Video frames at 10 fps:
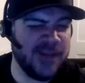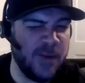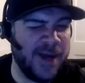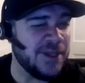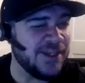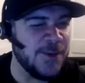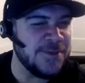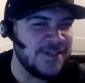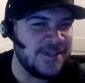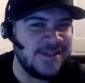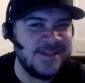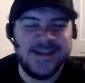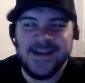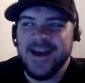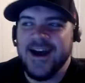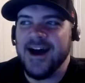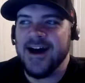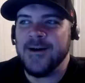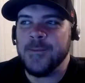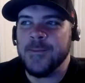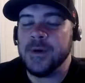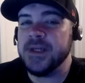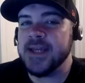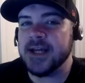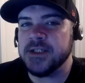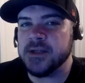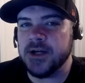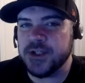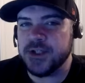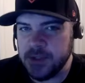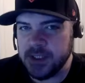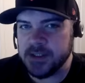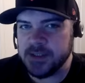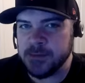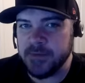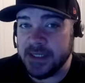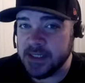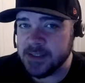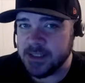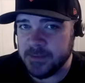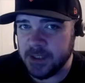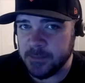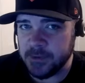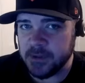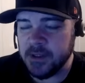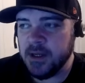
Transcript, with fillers: That nobody really knows this, um, but we actually started shooting this movie in September.